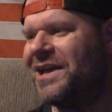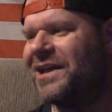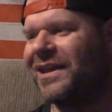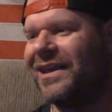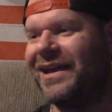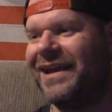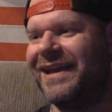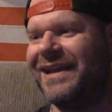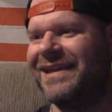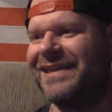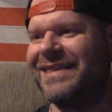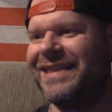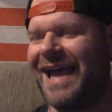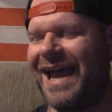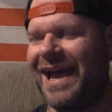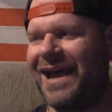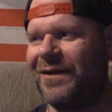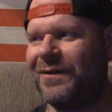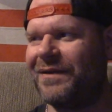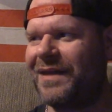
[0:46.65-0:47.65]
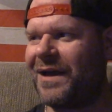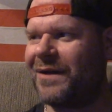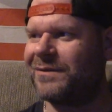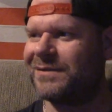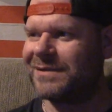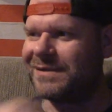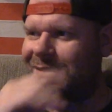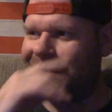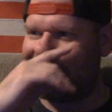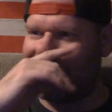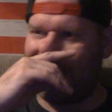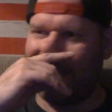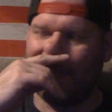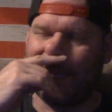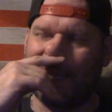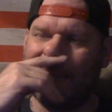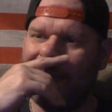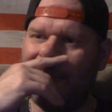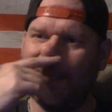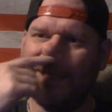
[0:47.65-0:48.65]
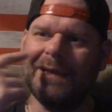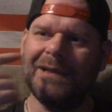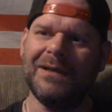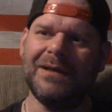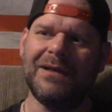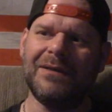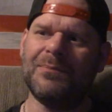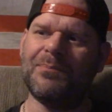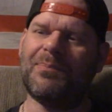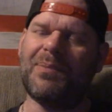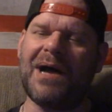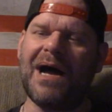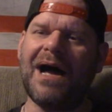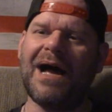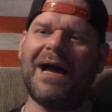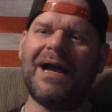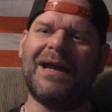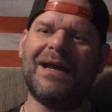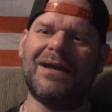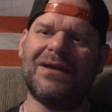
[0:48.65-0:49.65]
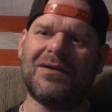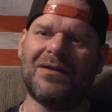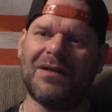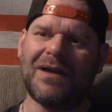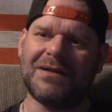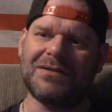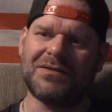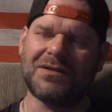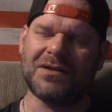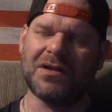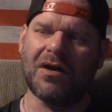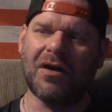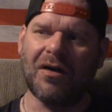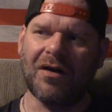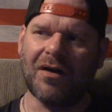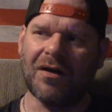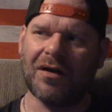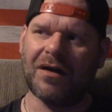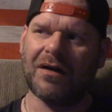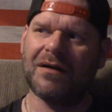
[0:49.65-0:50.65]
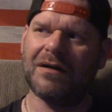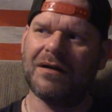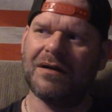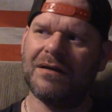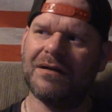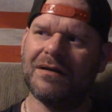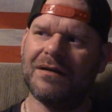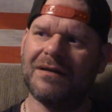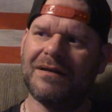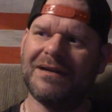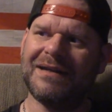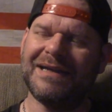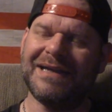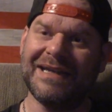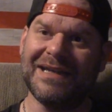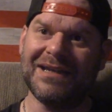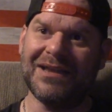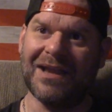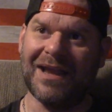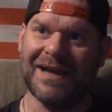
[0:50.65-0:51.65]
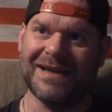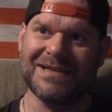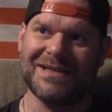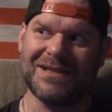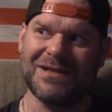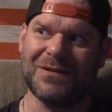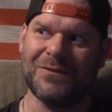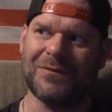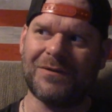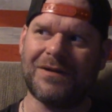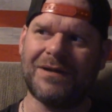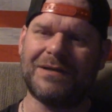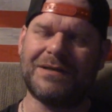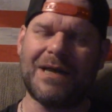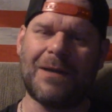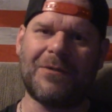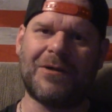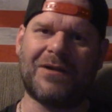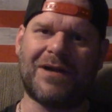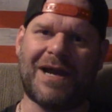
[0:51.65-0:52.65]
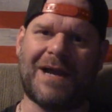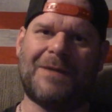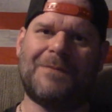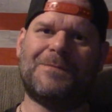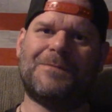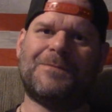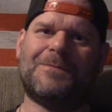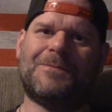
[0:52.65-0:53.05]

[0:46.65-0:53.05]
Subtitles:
like, that was the thing. You didn't buy an electric car unless you were a Democrat.